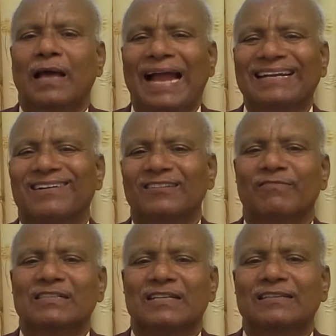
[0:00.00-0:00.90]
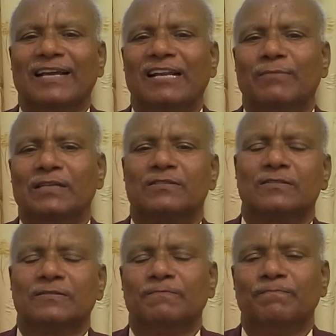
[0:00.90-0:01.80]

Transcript: and convulsion in the animals.